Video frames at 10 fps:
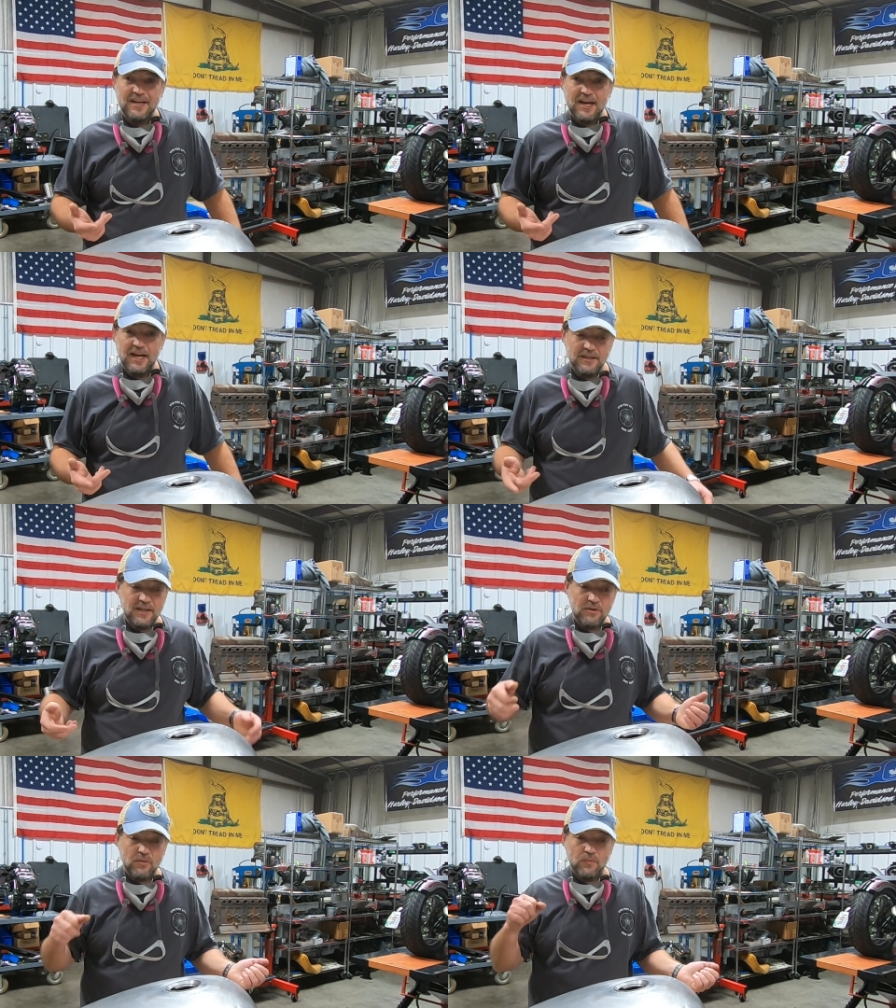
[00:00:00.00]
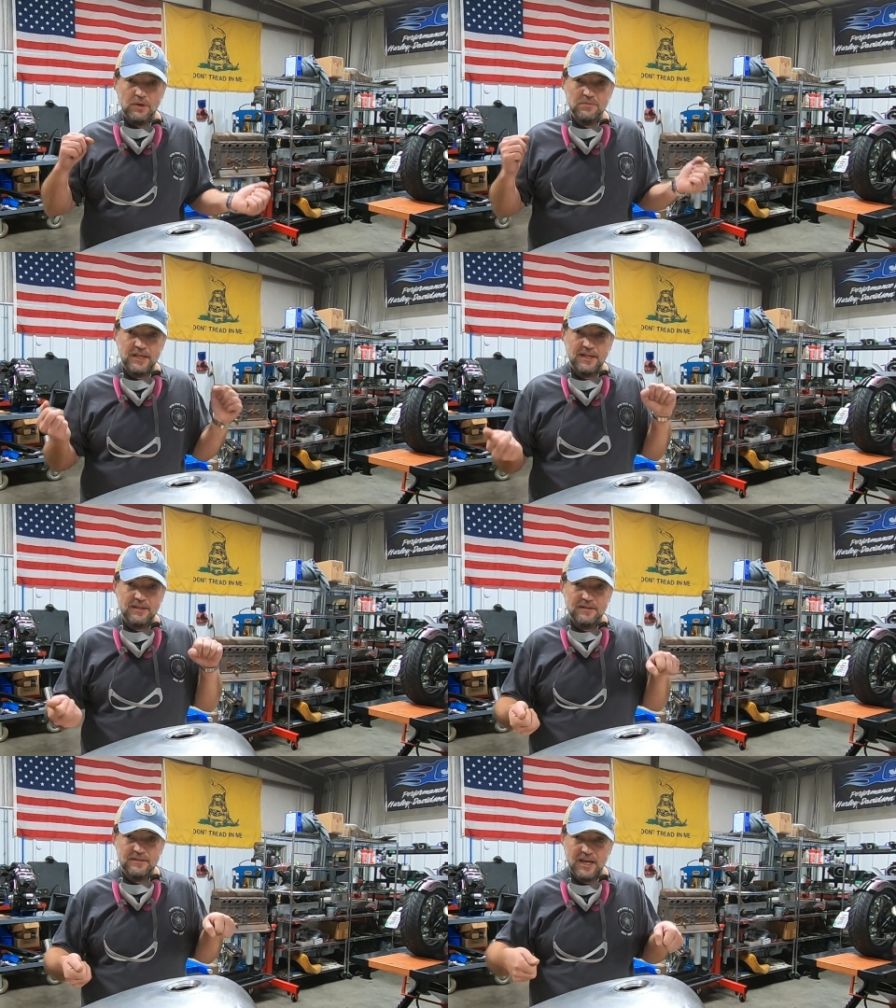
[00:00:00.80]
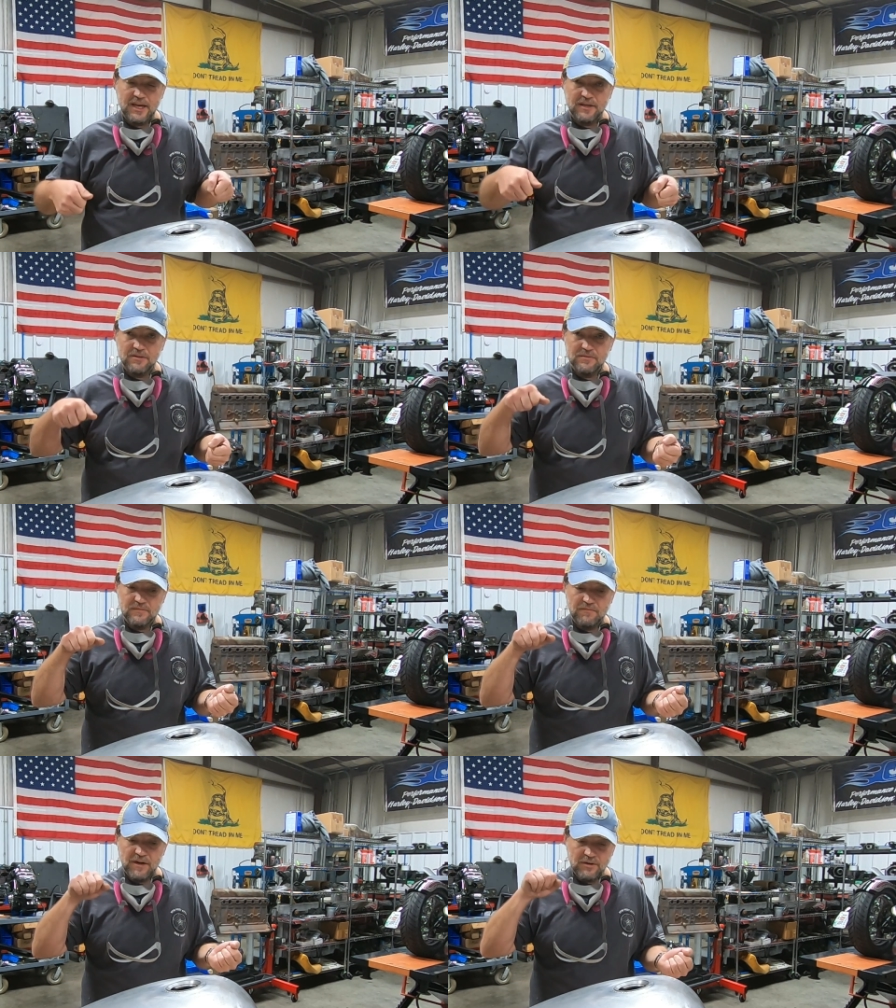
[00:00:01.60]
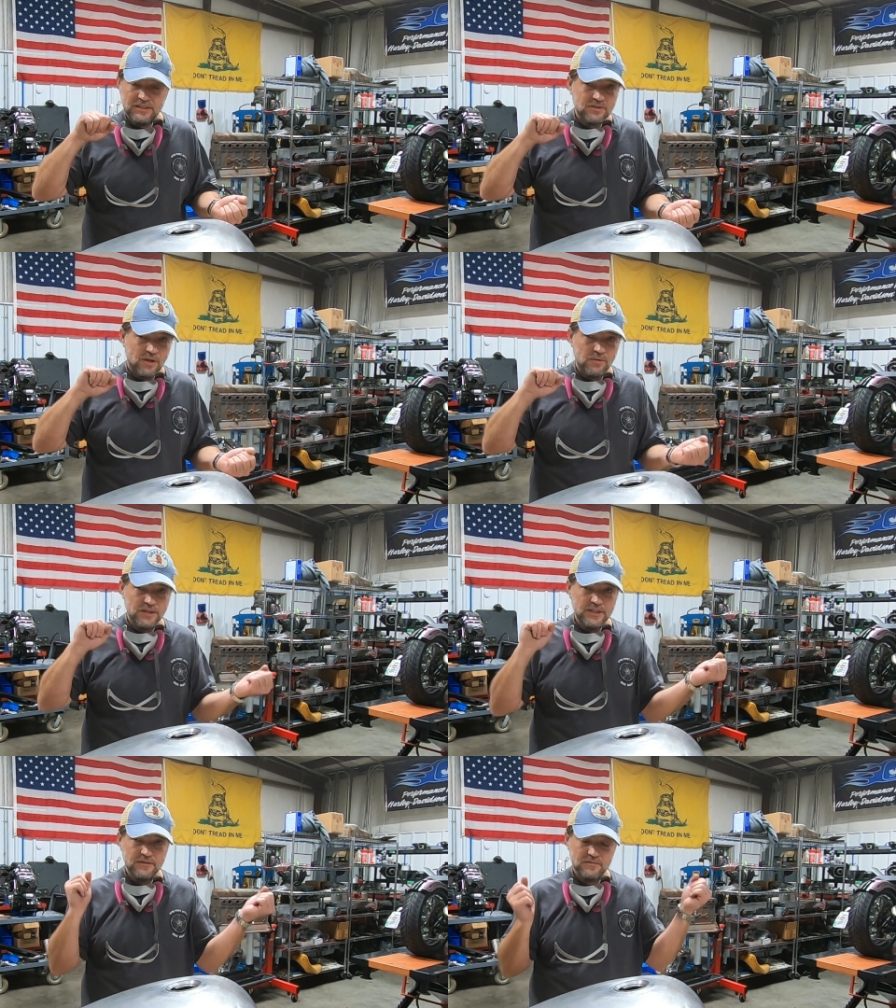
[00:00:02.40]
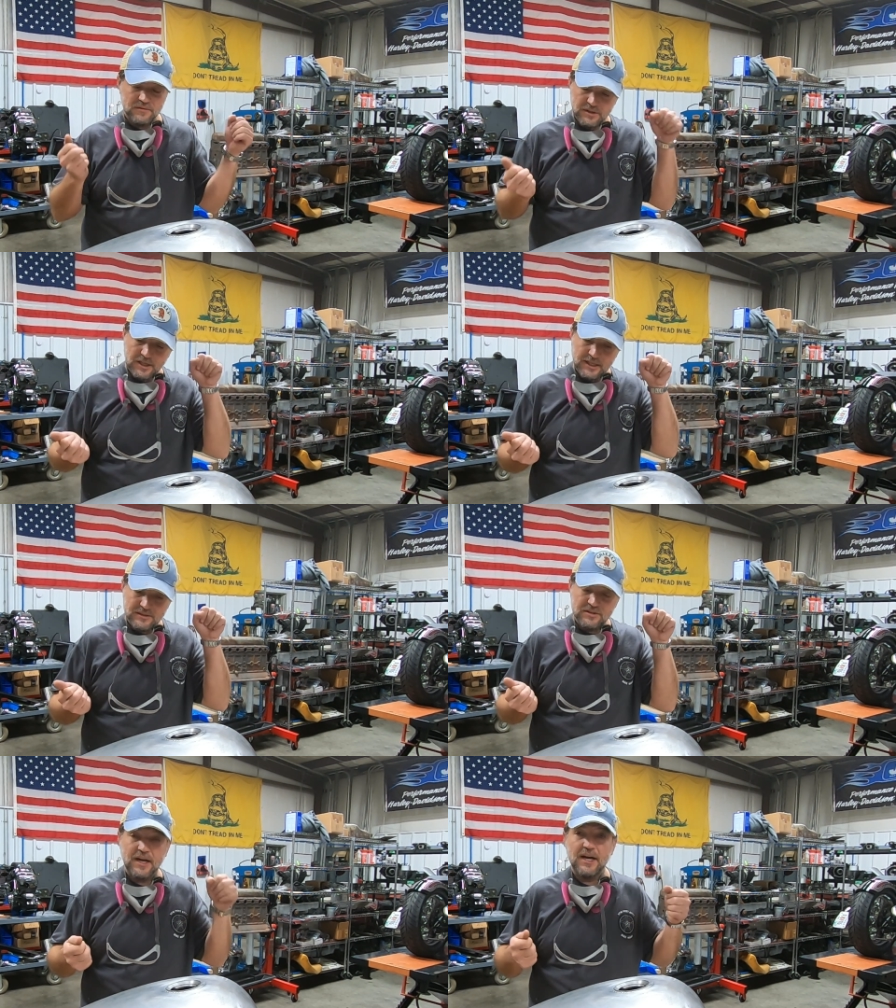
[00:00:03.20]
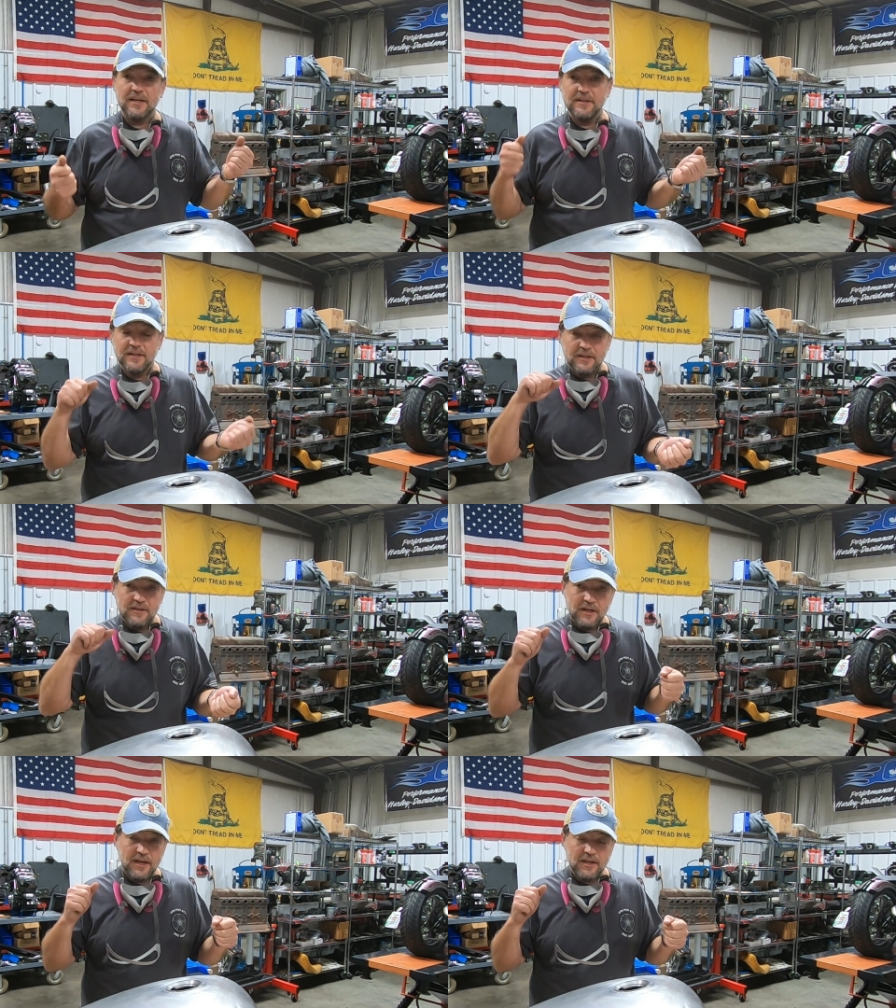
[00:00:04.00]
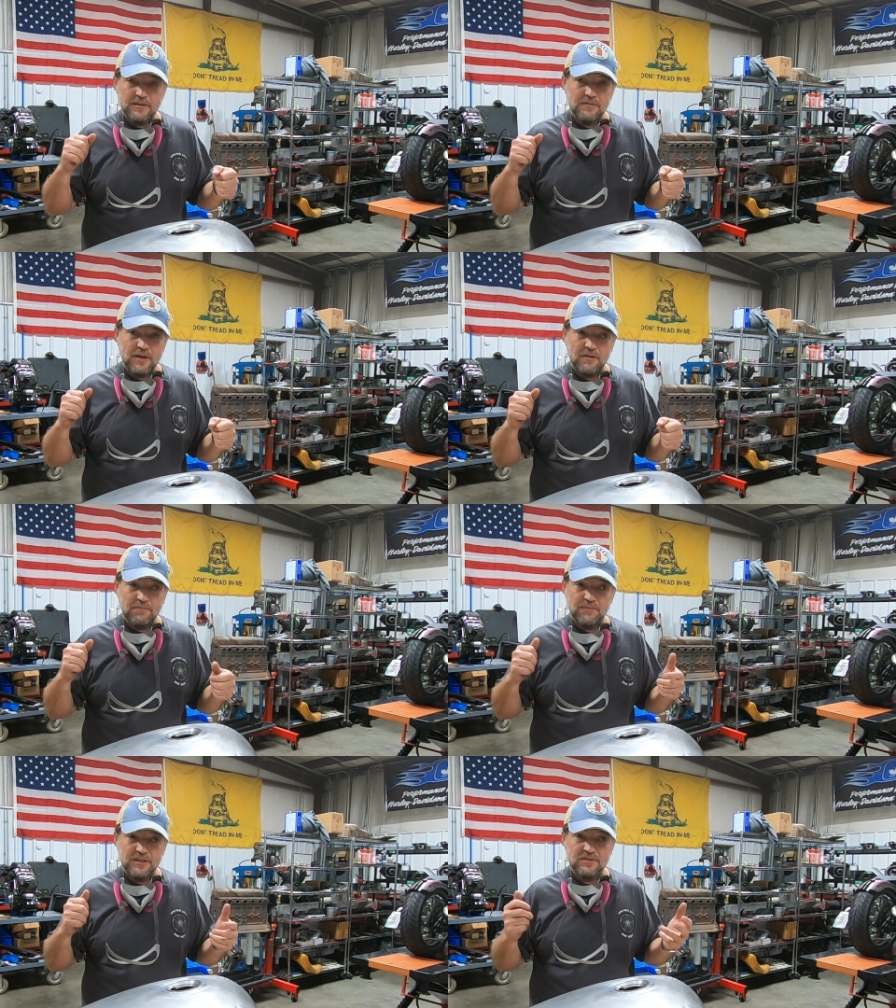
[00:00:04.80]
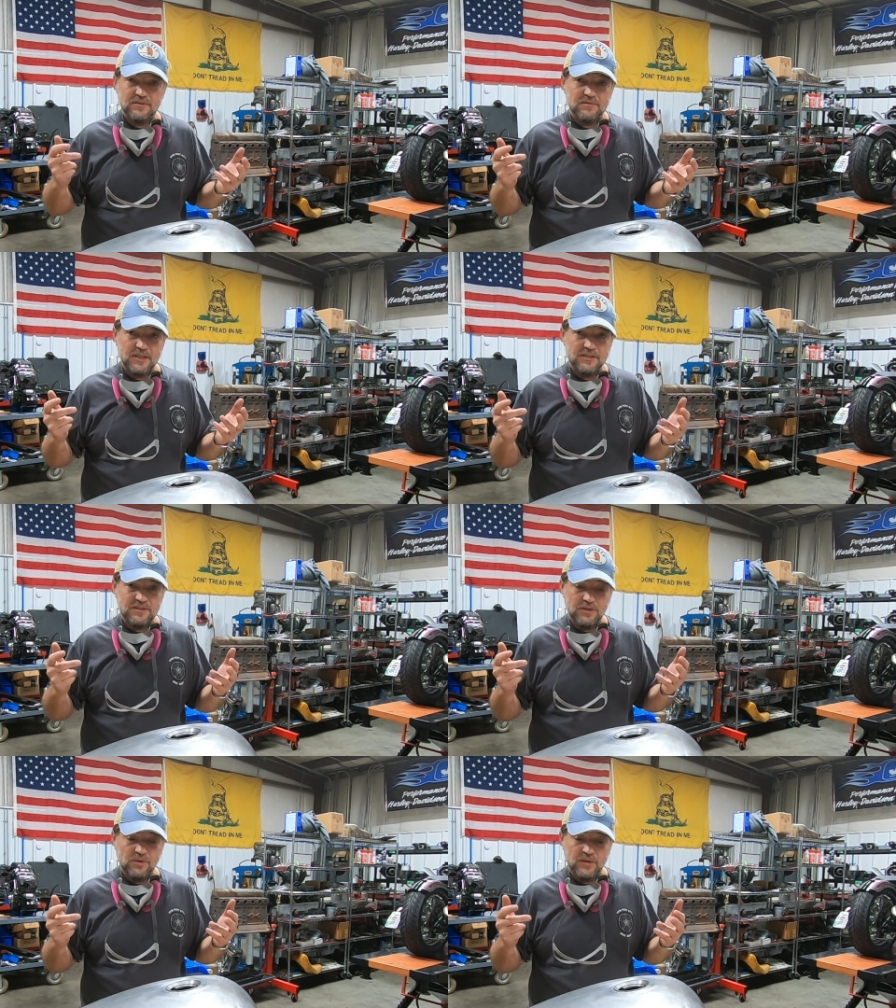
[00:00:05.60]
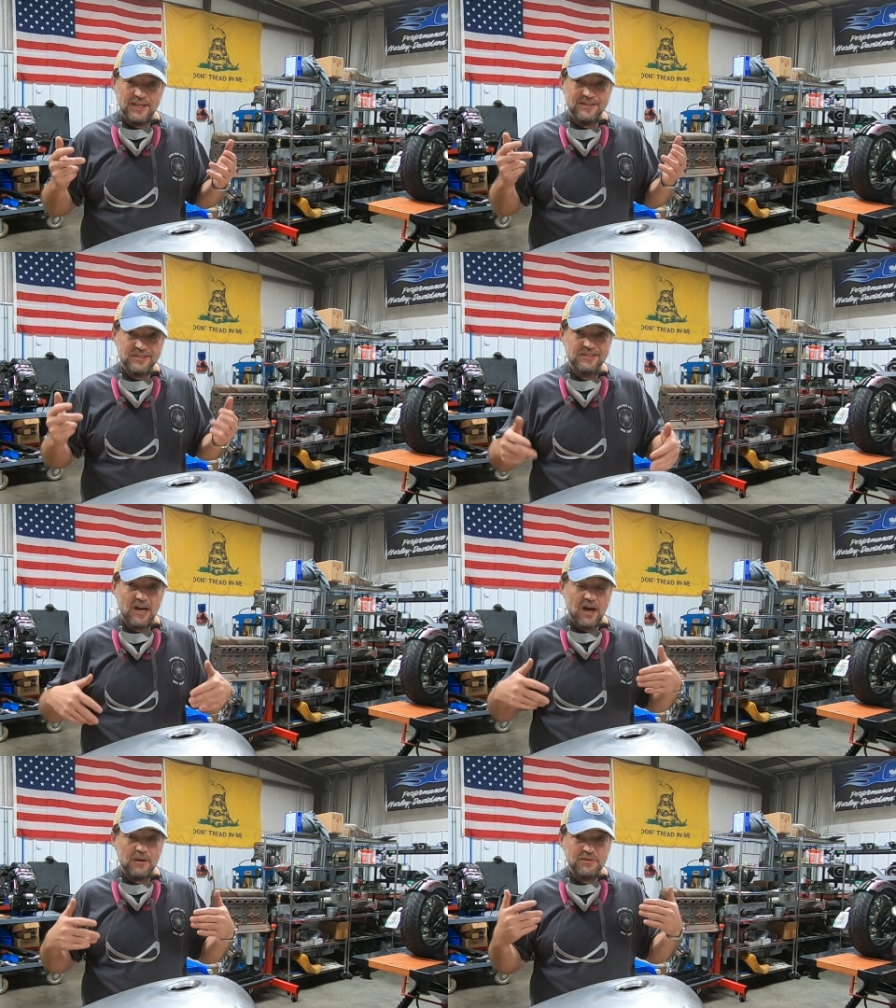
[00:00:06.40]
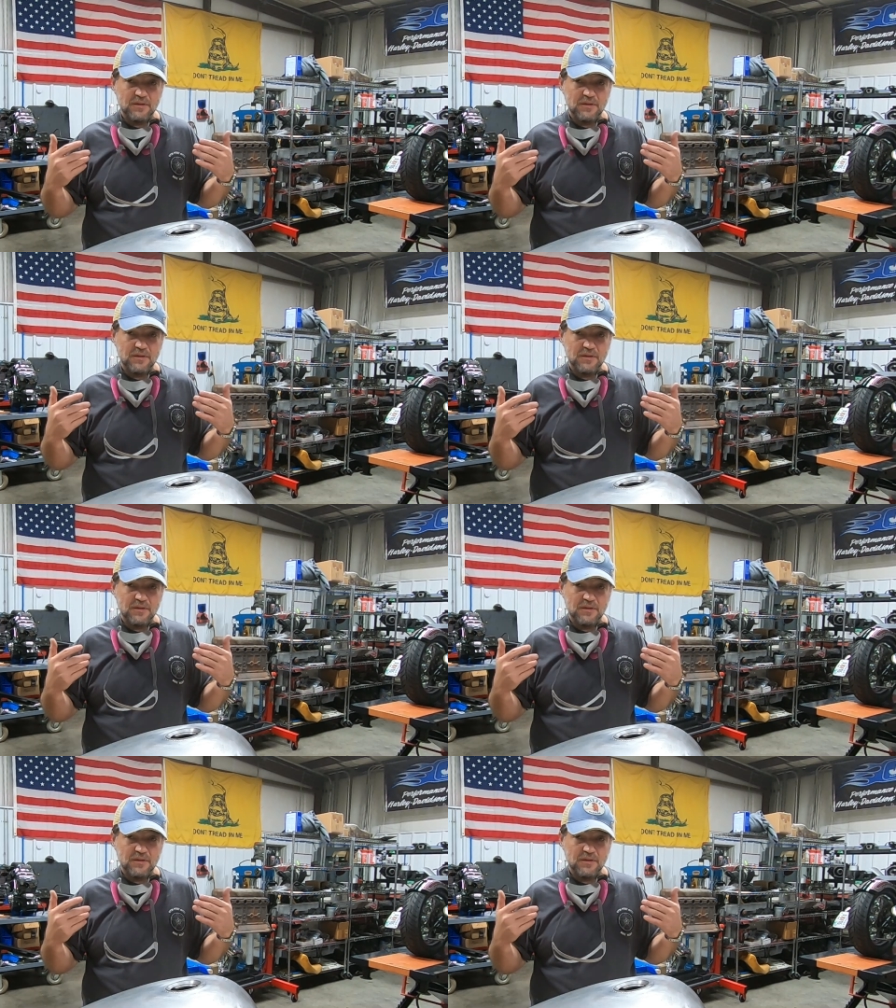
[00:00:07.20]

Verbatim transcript: and then rotate the tank very slowly looking inside and uh, this until it stops